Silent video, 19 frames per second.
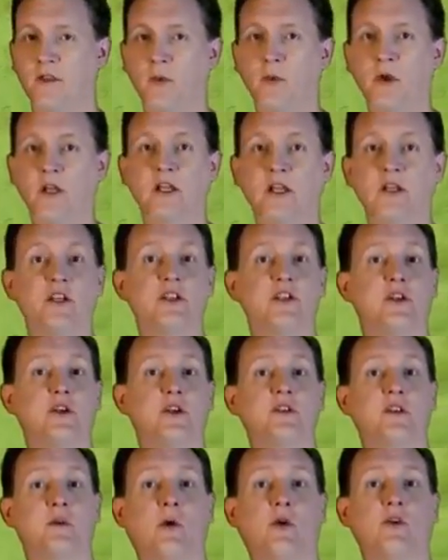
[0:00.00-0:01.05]
that we could just
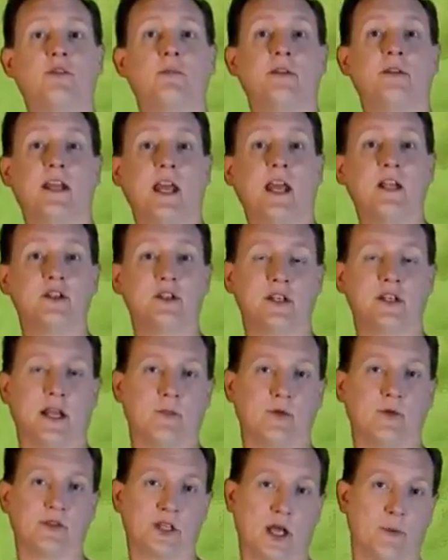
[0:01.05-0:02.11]
use the multiplication
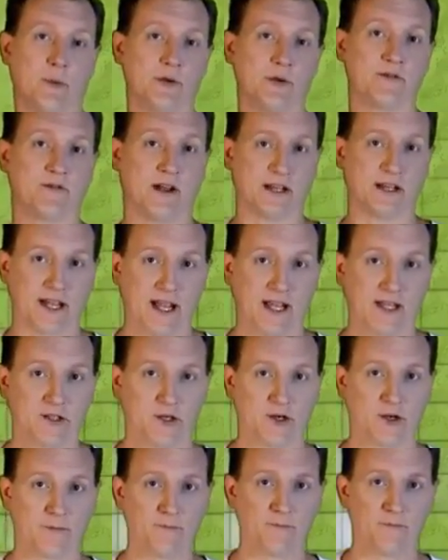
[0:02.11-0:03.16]
table to help us find the answer.
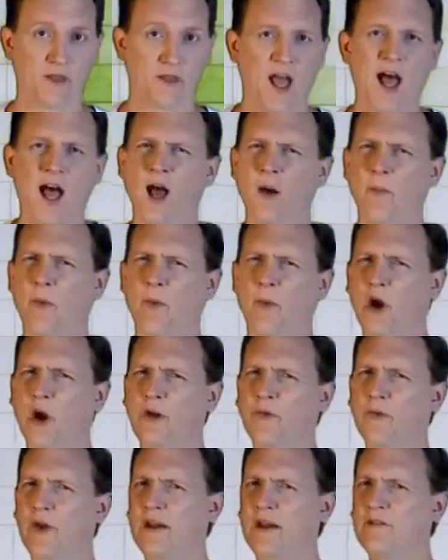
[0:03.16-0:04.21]
But what
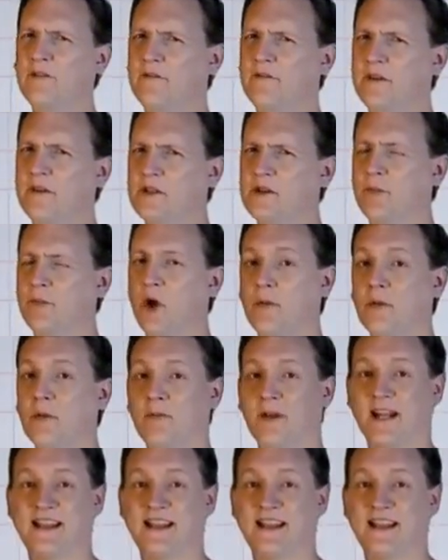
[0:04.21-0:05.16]
if we have a division problem